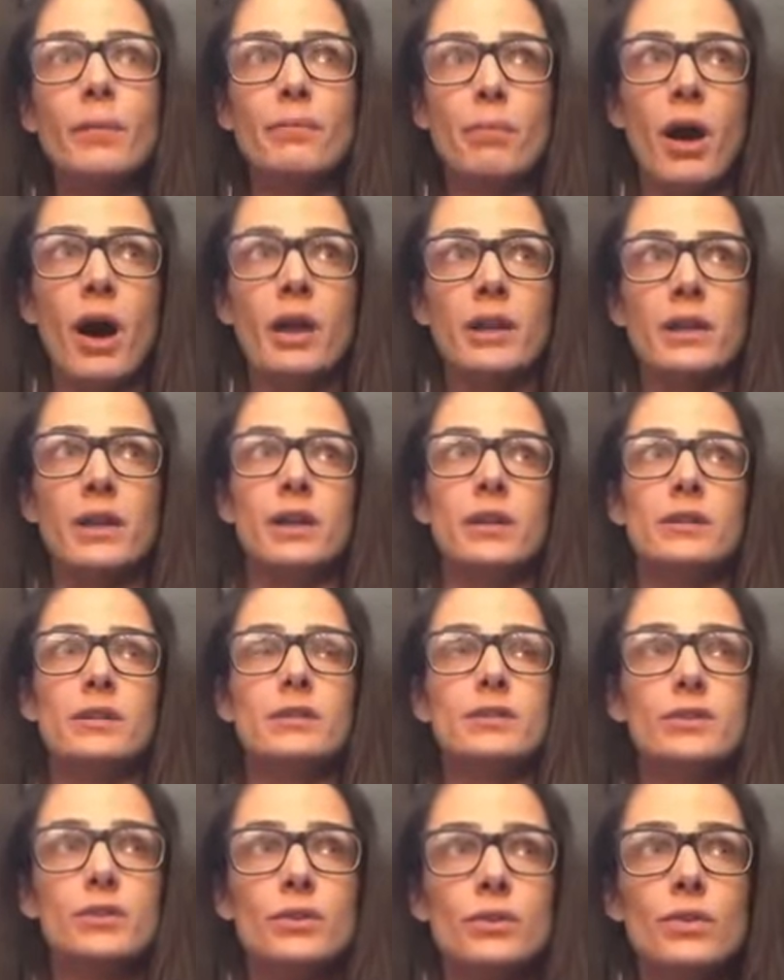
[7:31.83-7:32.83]

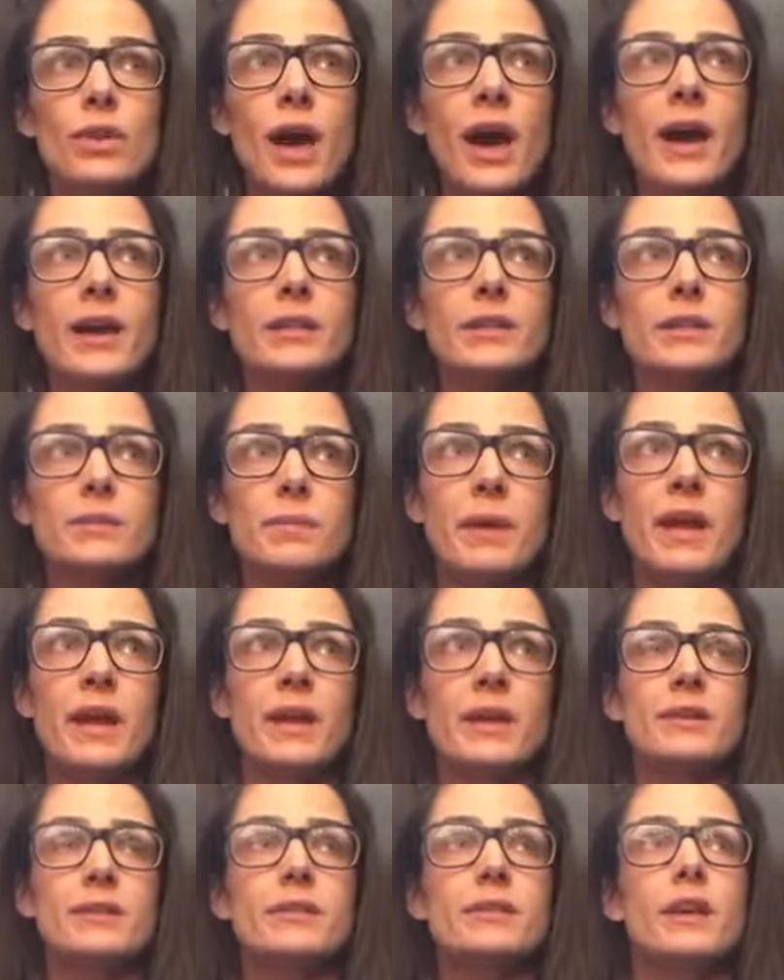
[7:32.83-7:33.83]
bodies to that
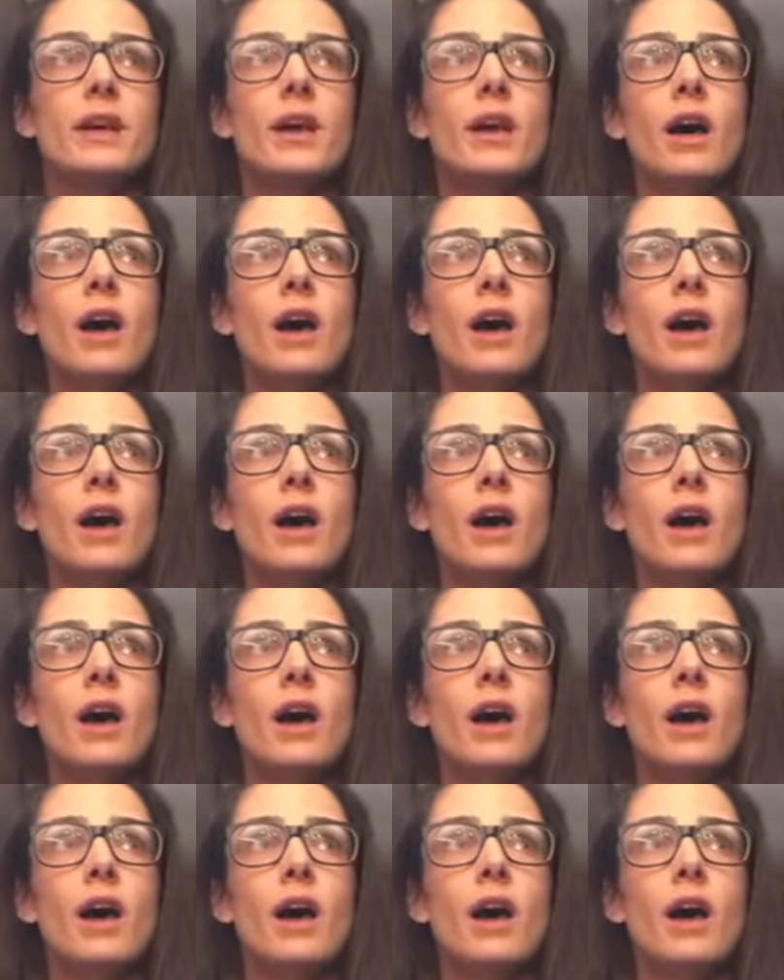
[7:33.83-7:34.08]
space,